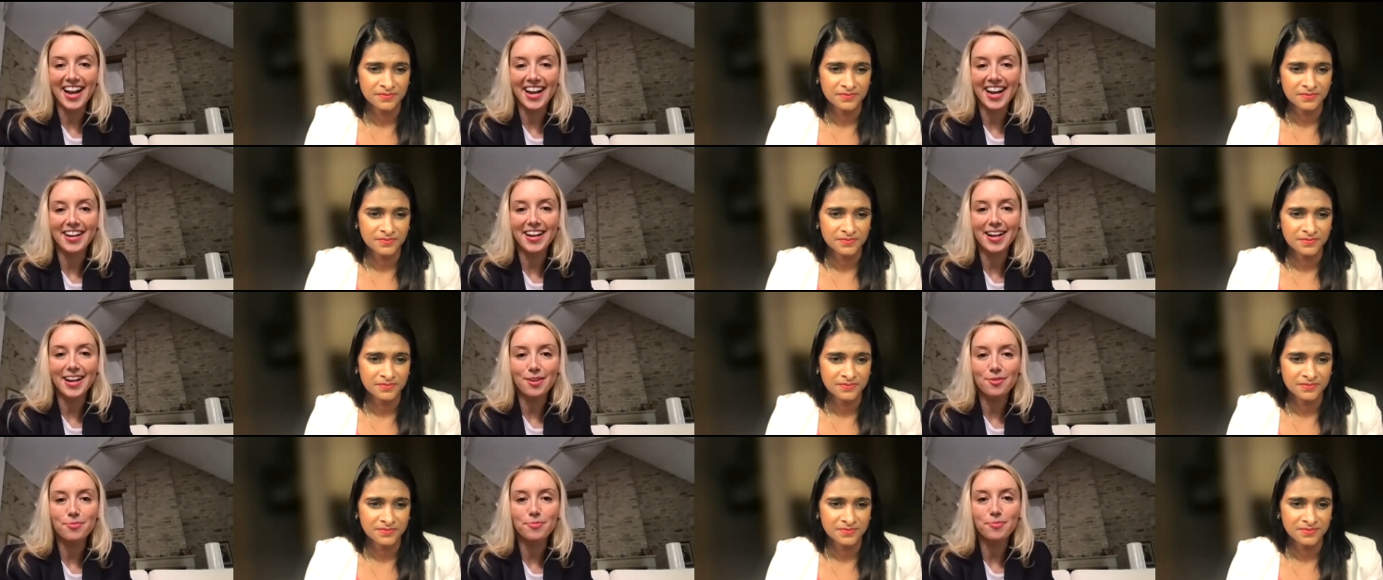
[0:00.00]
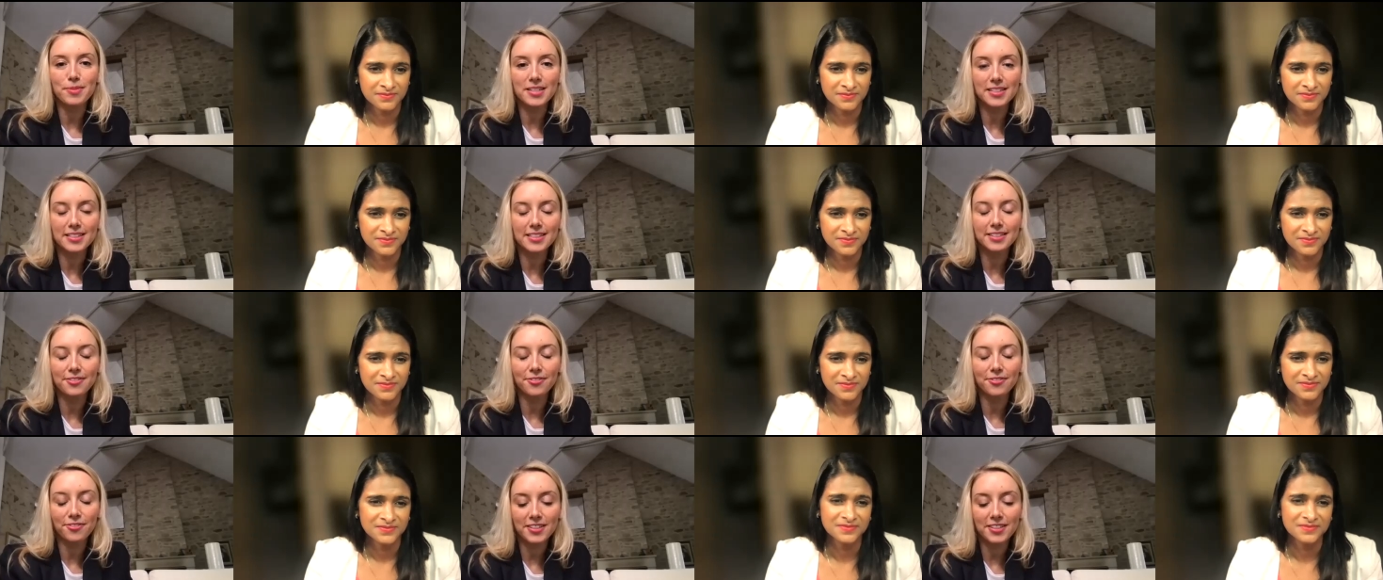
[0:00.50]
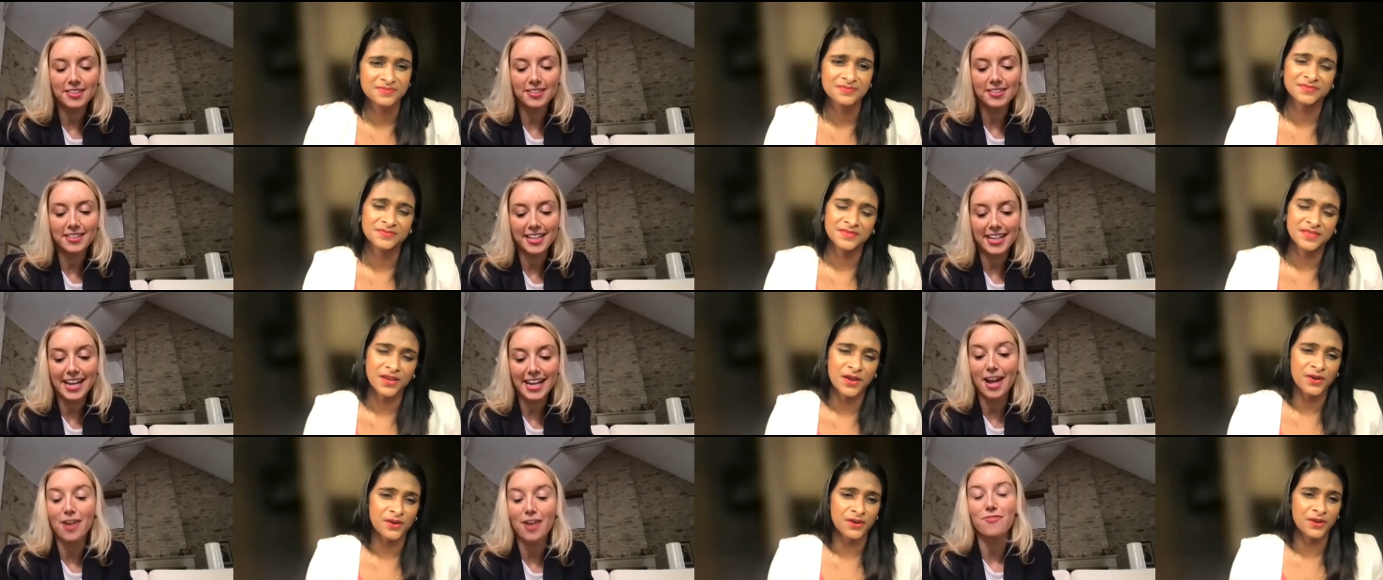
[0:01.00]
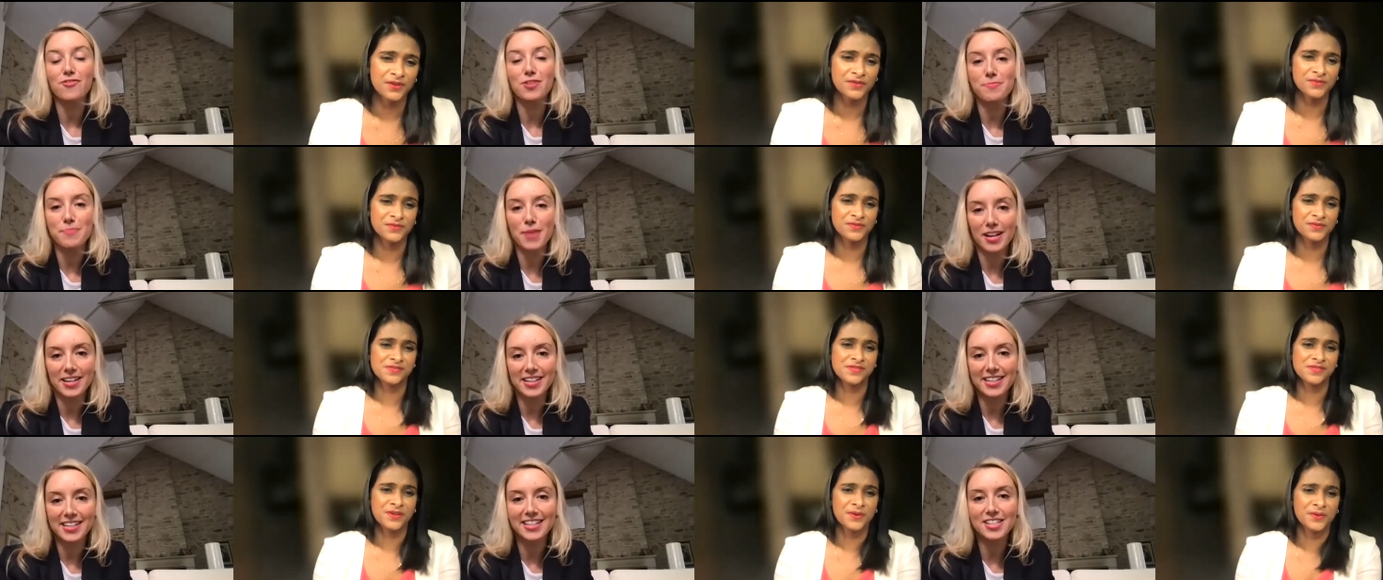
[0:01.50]
Speaker 1: I, I really feel like oh, everybody
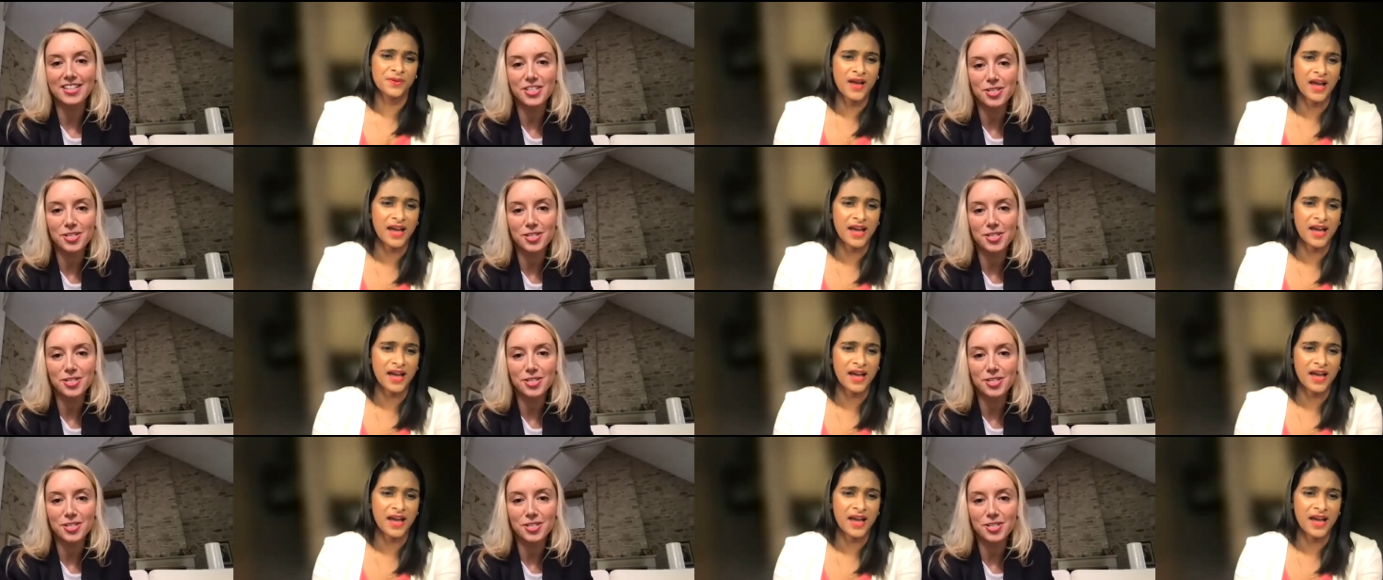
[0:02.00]
oh, so